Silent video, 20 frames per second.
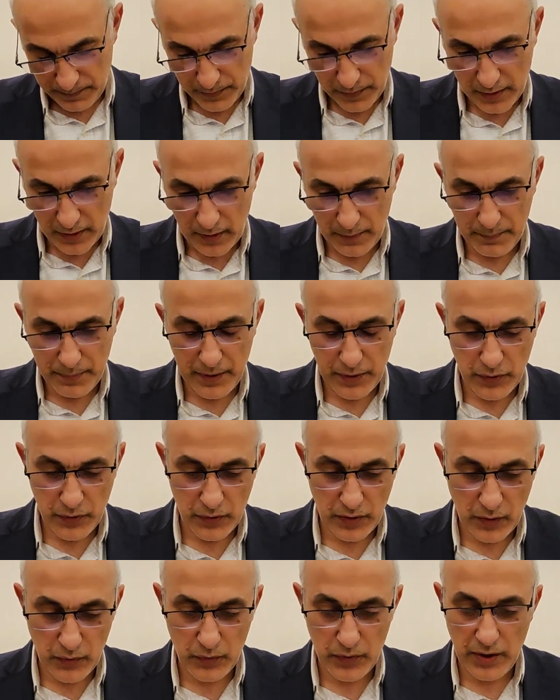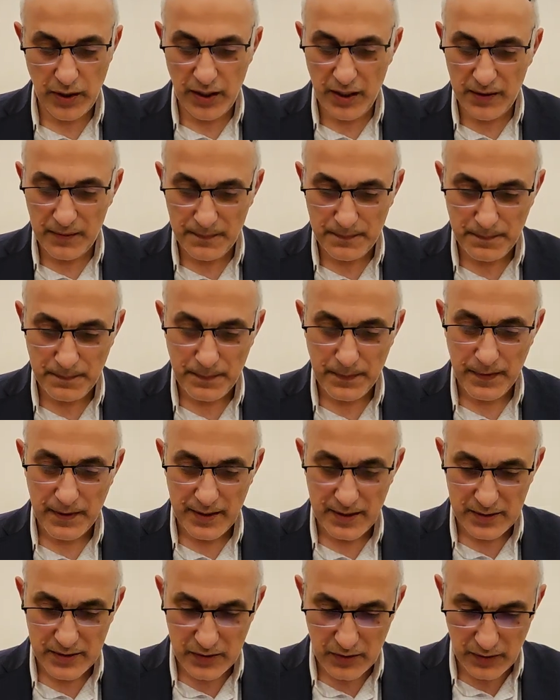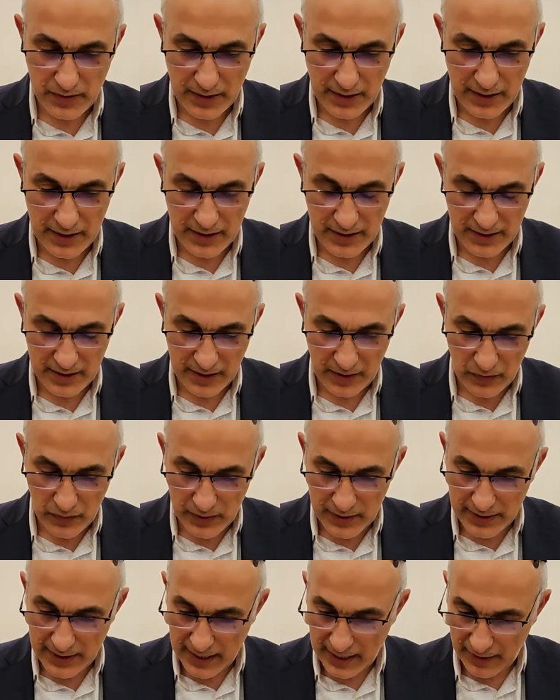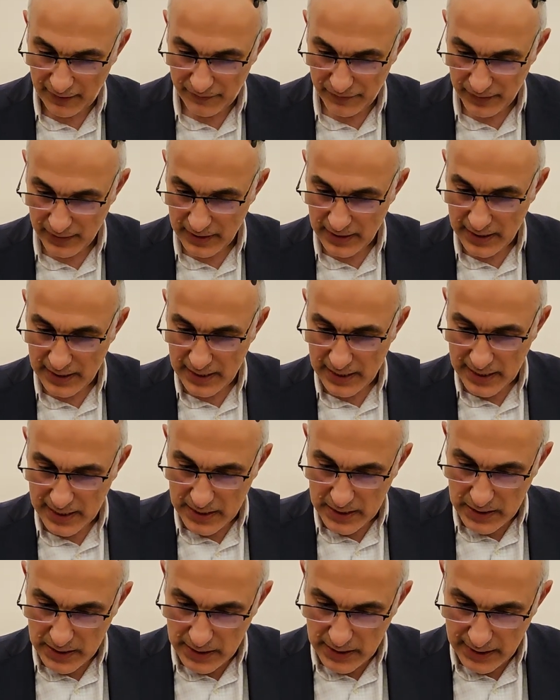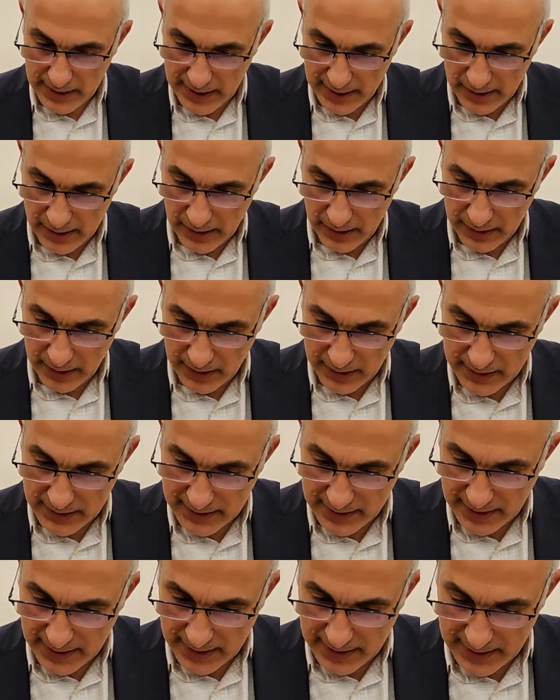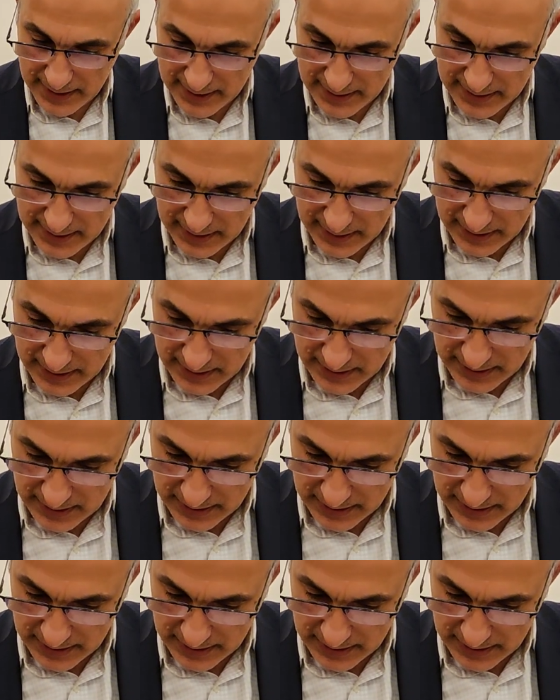compared to Yehuda. So they already have. Here Radak says that